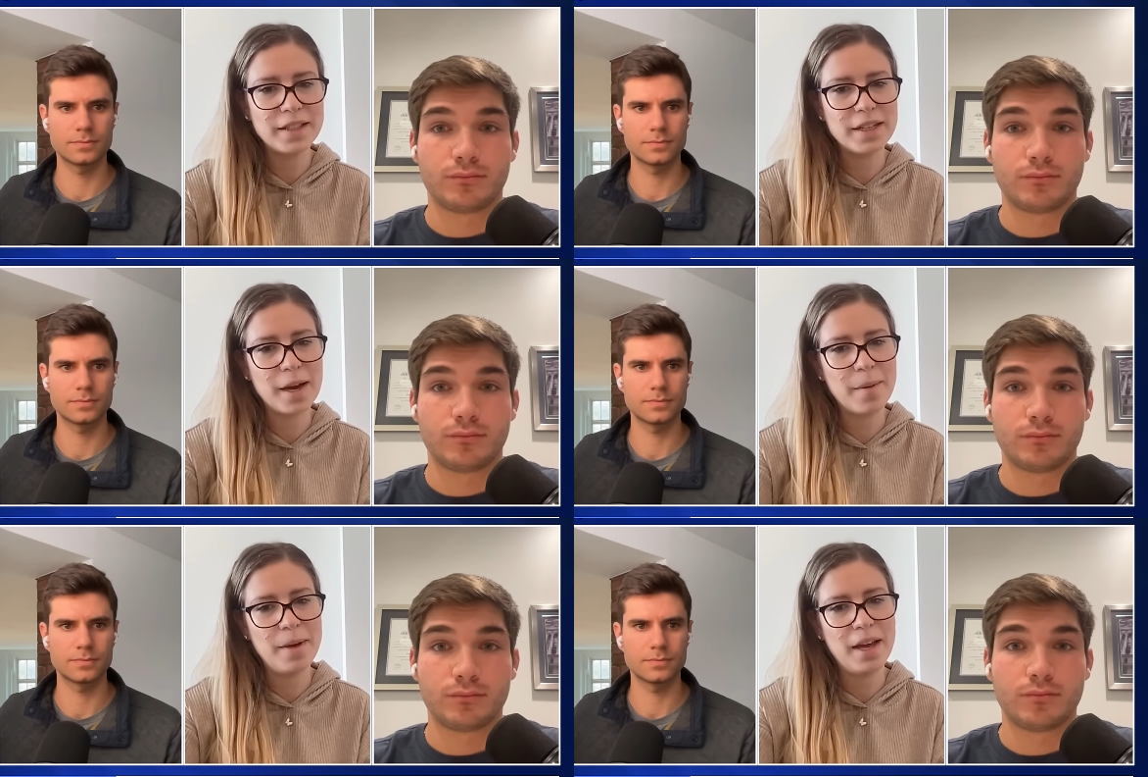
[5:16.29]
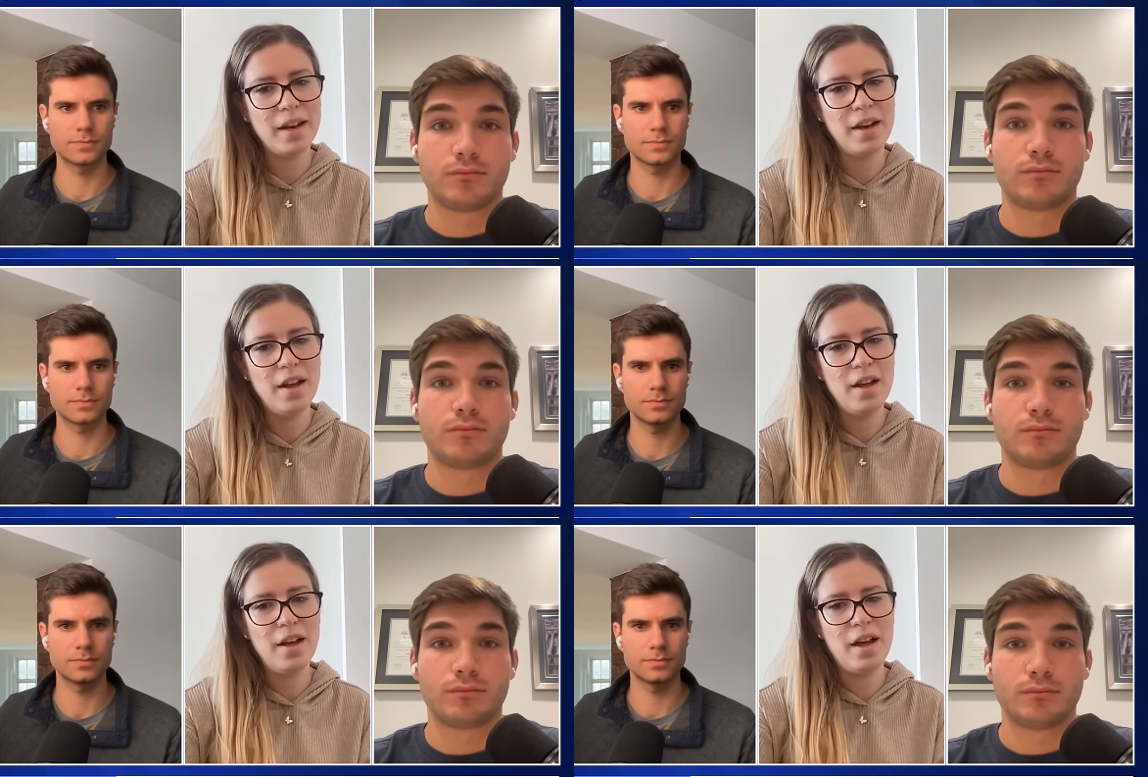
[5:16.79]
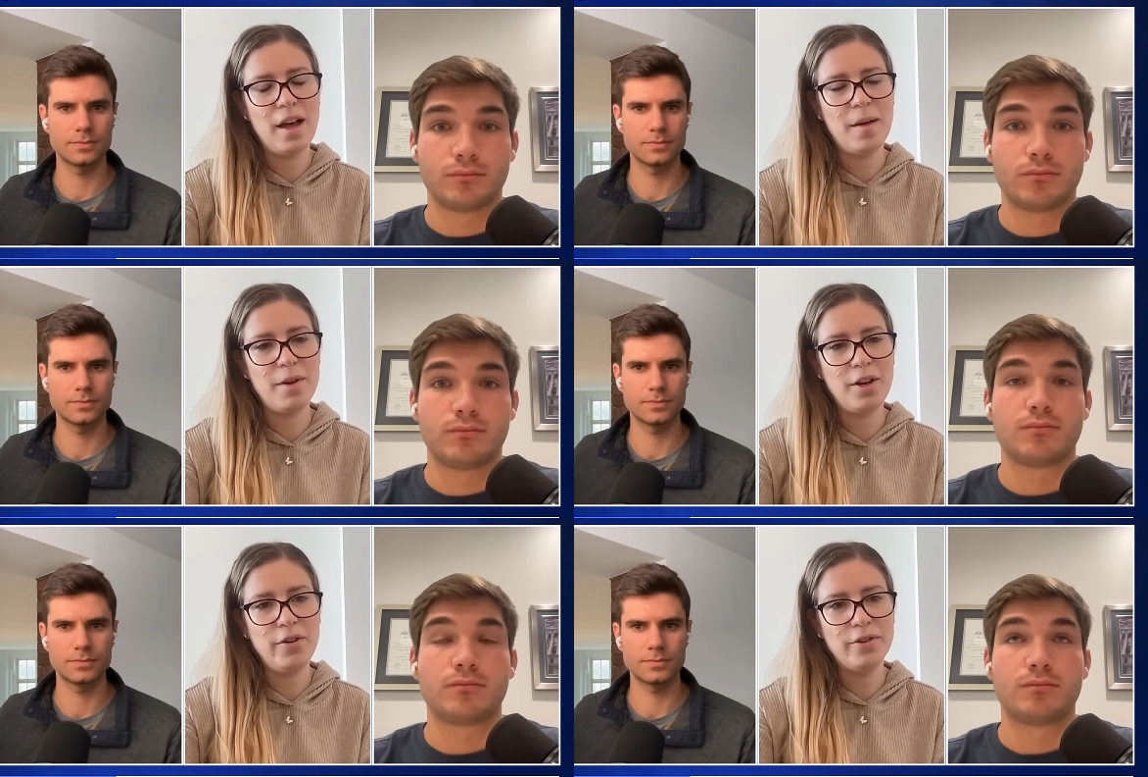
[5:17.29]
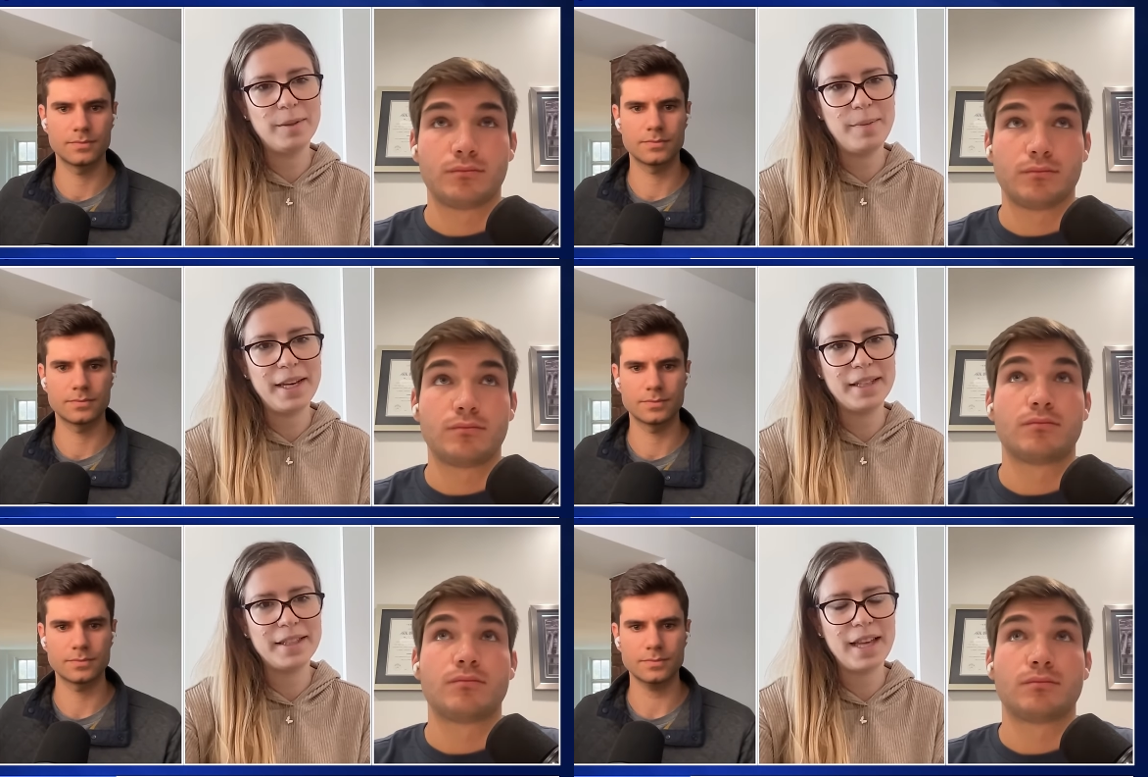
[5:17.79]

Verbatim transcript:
Speaker 1: to come in, um, new space.